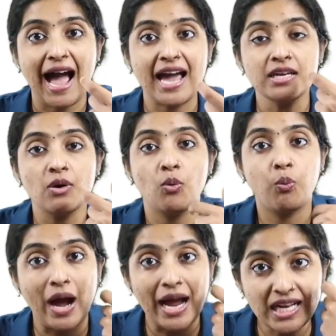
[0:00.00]
and
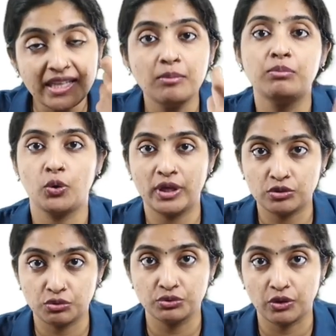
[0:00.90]
while they are
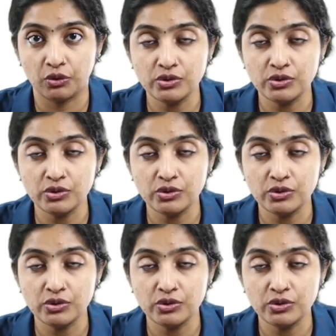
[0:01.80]
blowing through the